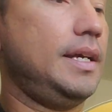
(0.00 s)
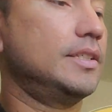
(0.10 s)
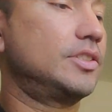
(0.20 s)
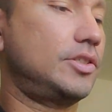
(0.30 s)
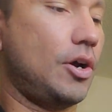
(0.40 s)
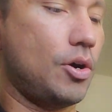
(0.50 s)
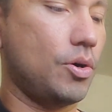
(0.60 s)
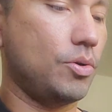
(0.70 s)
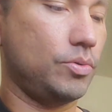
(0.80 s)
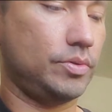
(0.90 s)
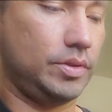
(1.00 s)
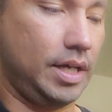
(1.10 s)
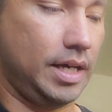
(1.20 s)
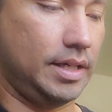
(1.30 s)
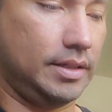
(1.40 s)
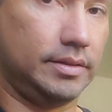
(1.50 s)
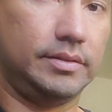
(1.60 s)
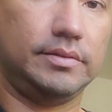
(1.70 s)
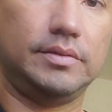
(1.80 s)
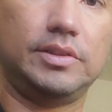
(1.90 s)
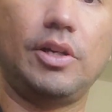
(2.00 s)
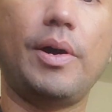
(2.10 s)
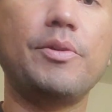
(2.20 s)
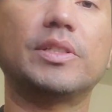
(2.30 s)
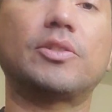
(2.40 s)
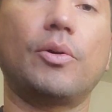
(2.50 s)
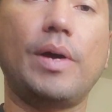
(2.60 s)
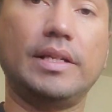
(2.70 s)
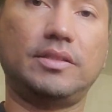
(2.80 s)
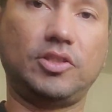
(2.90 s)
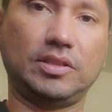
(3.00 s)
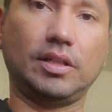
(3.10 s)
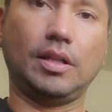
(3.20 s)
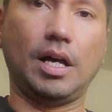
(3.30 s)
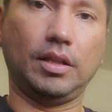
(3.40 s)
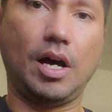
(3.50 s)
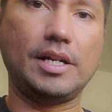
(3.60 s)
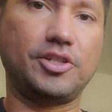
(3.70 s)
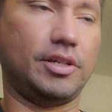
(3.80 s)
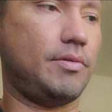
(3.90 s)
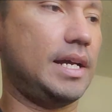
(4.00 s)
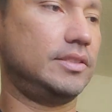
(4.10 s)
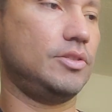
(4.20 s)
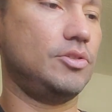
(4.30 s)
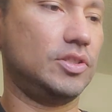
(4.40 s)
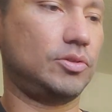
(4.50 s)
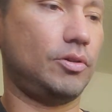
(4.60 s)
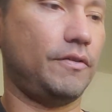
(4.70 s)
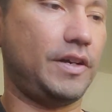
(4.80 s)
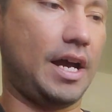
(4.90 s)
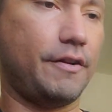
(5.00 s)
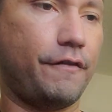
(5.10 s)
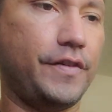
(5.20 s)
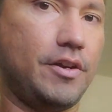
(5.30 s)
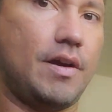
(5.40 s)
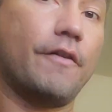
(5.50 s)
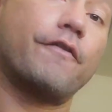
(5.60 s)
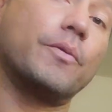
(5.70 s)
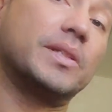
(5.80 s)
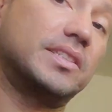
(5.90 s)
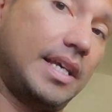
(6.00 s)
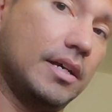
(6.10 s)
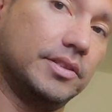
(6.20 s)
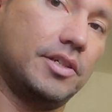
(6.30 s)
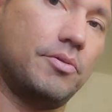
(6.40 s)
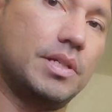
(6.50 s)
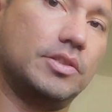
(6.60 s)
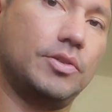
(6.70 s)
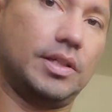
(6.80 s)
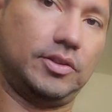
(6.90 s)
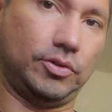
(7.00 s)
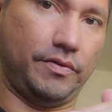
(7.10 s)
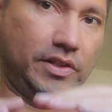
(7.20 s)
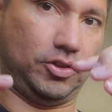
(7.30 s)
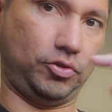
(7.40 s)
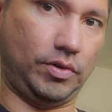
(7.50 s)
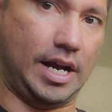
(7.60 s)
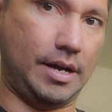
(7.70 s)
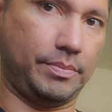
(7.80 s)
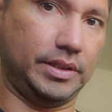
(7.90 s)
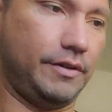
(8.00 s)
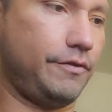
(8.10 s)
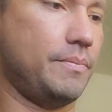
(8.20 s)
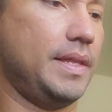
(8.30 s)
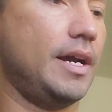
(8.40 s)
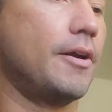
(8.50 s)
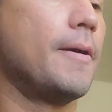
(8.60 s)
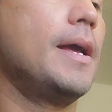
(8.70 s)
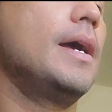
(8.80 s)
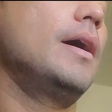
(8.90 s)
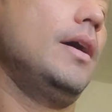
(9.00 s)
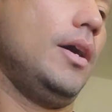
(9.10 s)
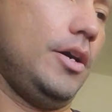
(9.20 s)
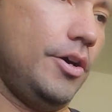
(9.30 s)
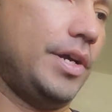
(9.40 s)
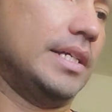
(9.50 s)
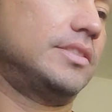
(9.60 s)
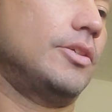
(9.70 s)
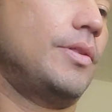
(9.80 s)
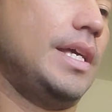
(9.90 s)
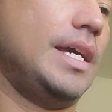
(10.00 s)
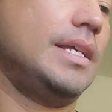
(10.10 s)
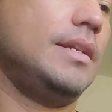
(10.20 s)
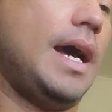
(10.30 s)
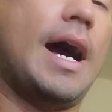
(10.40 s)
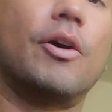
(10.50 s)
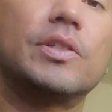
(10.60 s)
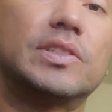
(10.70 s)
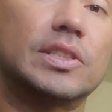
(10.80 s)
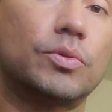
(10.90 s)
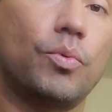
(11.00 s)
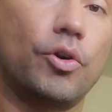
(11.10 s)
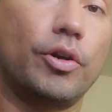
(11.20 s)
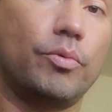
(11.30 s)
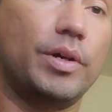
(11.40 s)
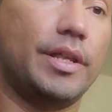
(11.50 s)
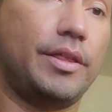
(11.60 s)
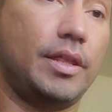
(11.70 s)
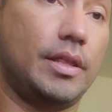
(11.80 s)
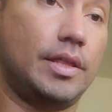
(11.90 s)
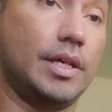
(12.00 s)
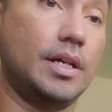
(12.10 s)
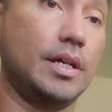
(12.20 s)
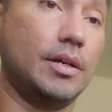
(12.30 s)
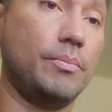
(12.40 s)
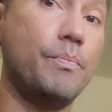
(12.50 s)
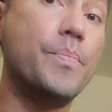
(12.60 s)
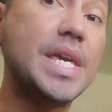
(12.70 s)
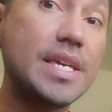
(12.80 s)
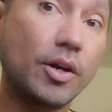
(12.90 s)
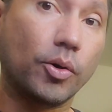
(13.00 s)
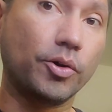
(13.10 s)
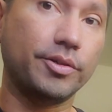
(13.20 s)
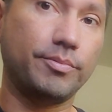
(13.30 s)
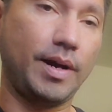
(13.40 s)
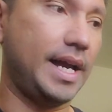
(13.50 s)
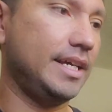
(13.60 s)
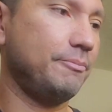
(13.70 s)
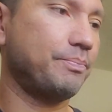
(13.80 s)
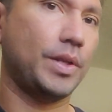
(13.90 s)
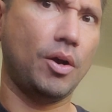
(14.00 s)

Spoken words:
So anyway, so it's just a logic, right? So you just sort of kind of figure out from the scale degrees, you can sort of extrapolate from there. Okay, so then how does this work with the B chord, right?